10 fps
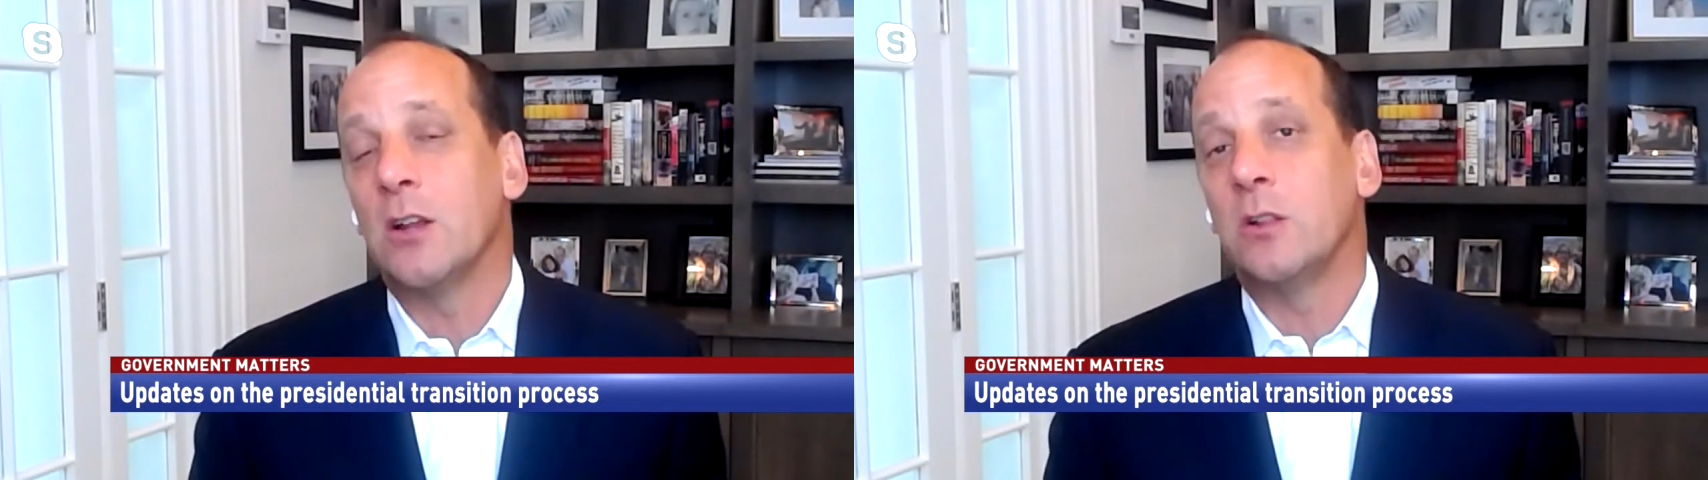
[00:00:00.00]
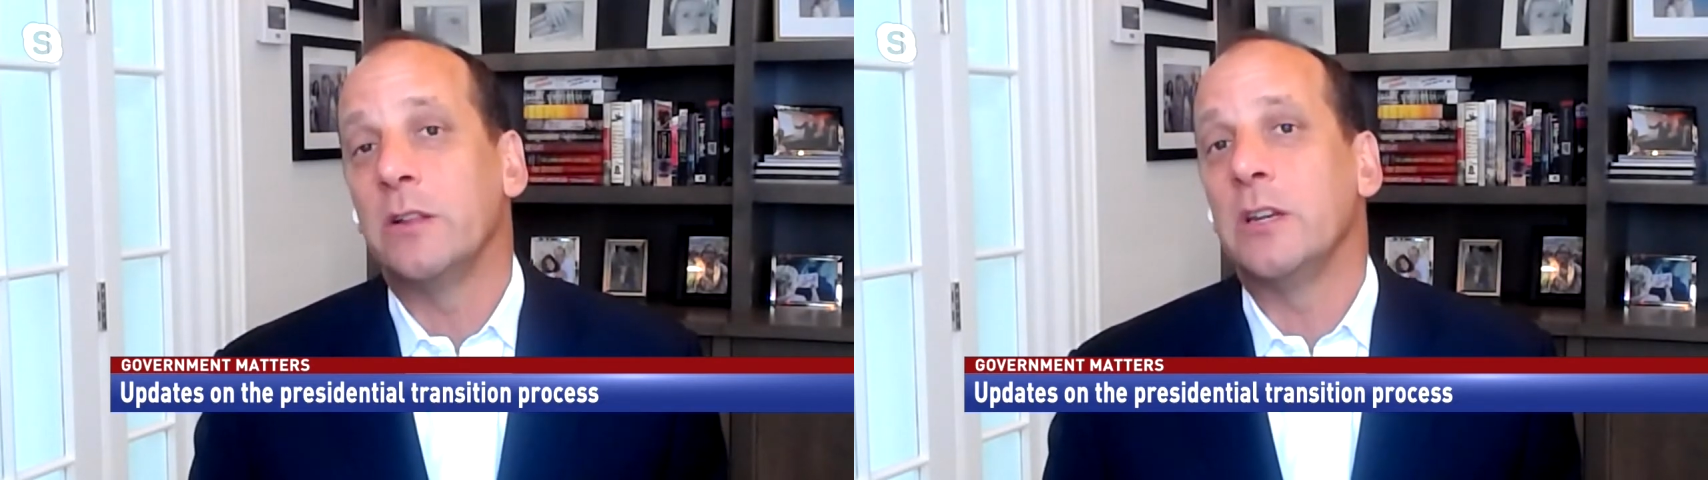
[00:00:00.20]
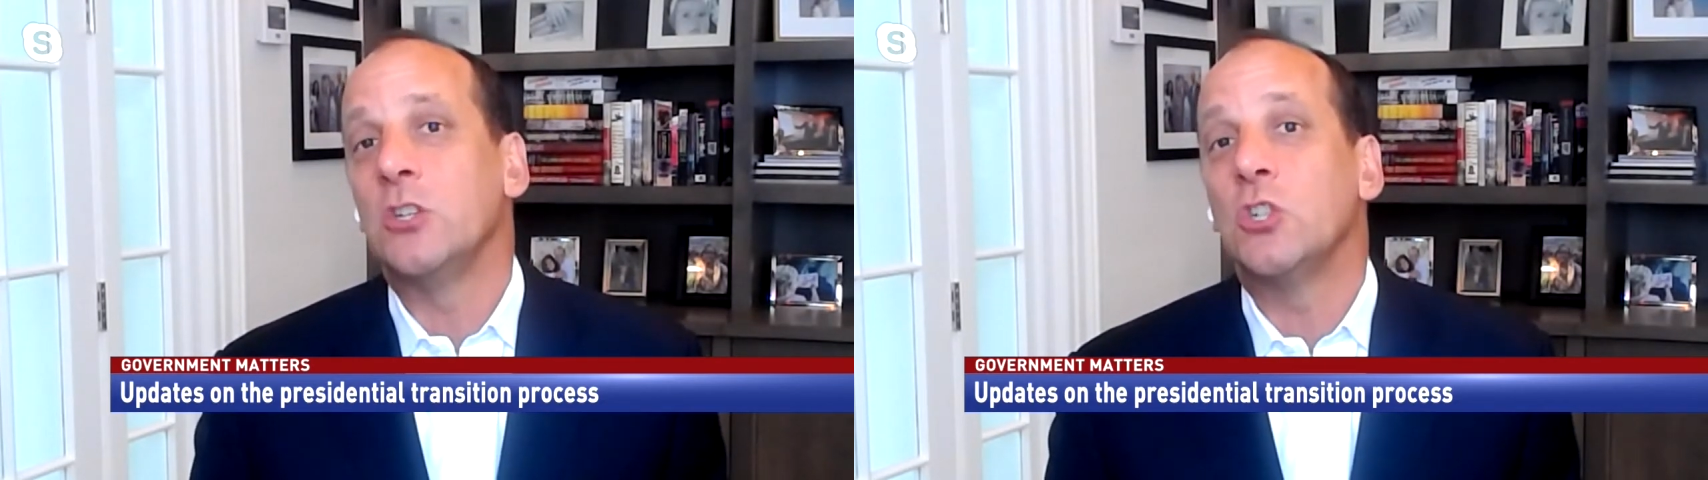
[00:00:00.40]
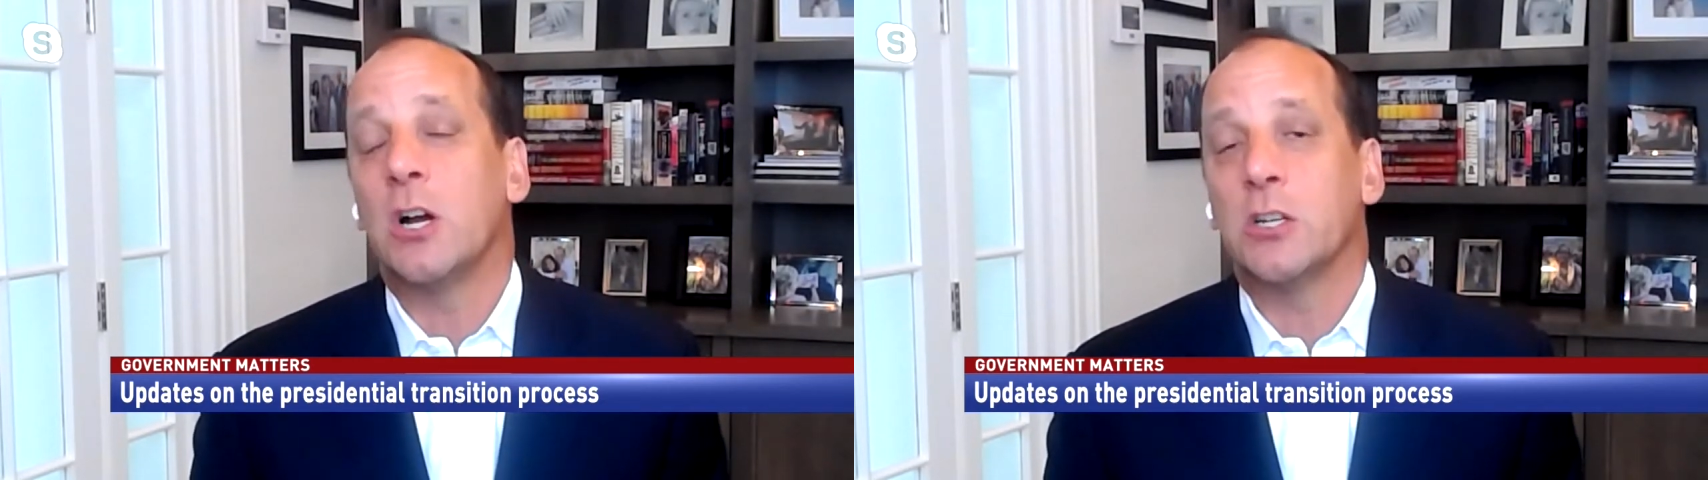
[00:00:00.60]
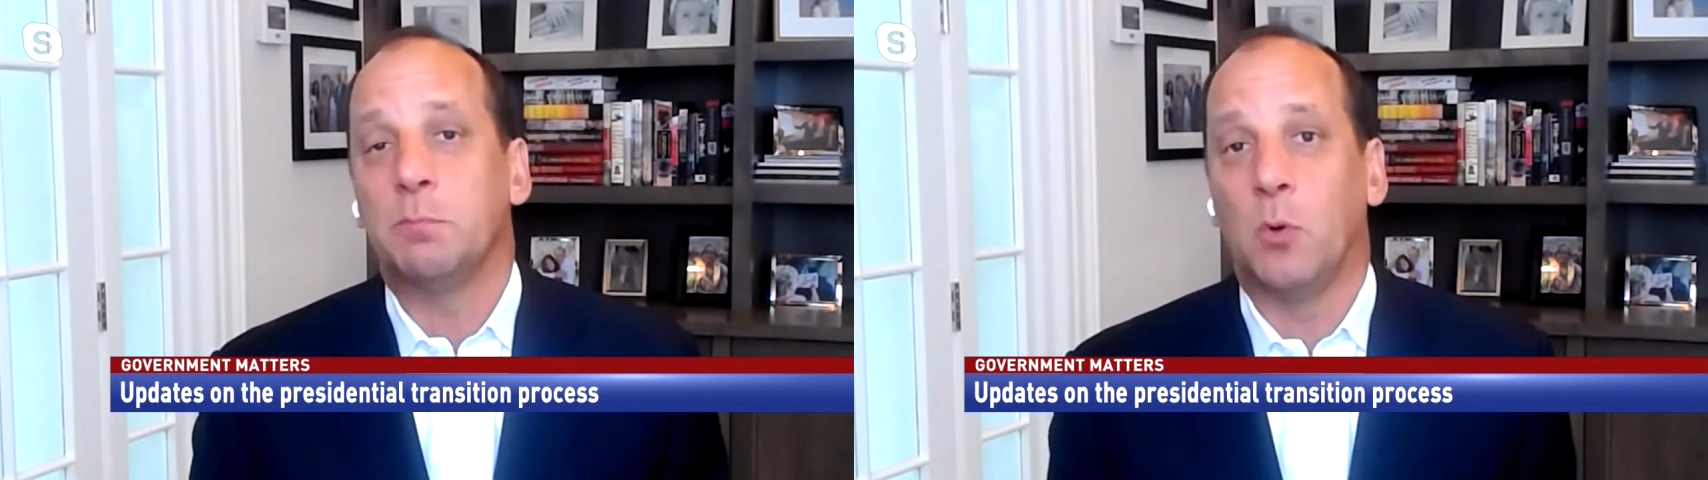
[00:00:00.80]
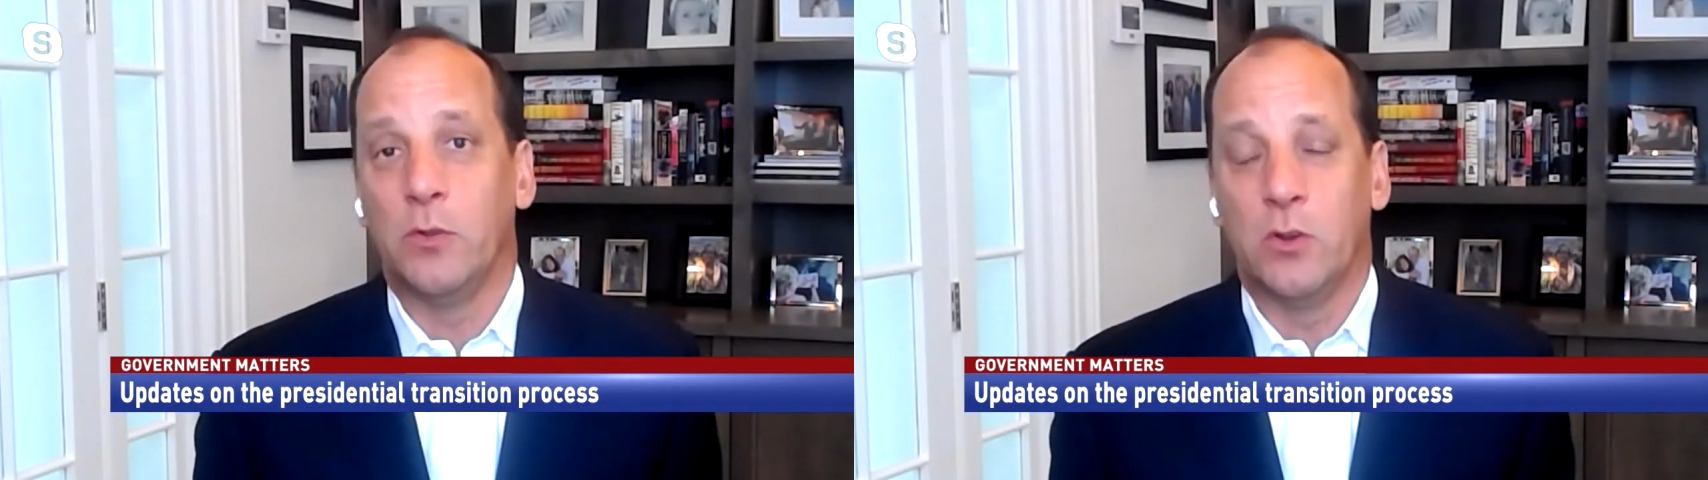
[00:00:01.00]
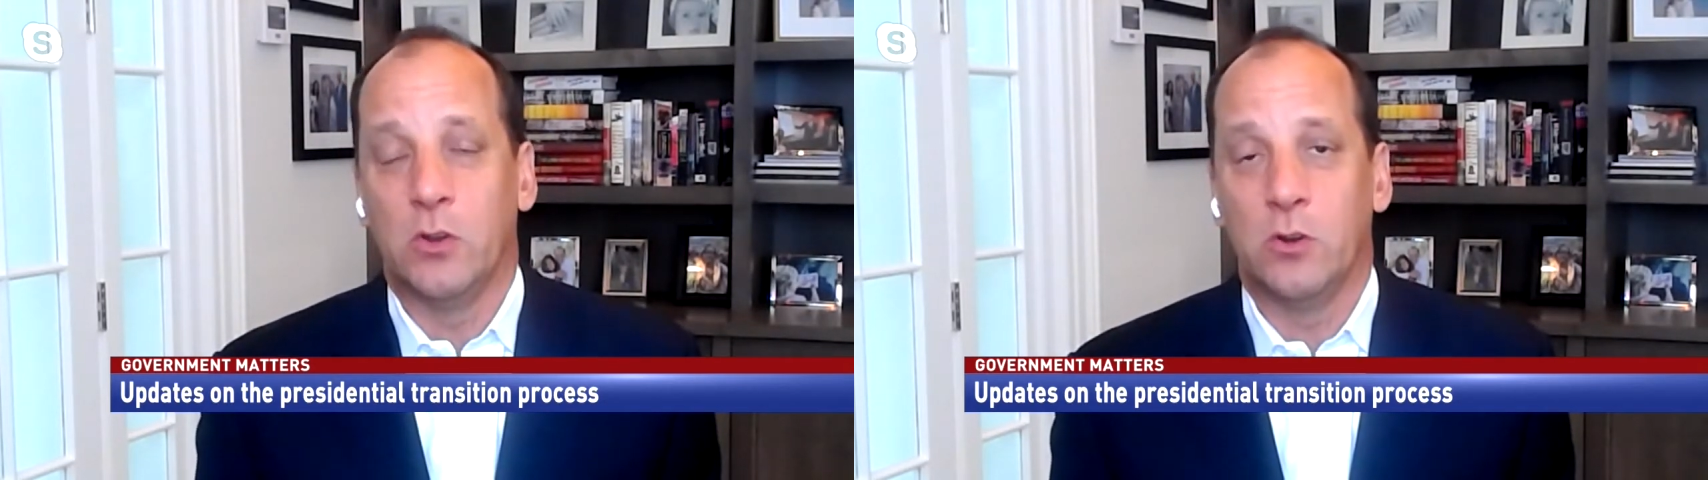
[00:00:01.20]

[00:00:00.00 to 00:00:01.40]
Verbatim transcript: including Josh Bolten,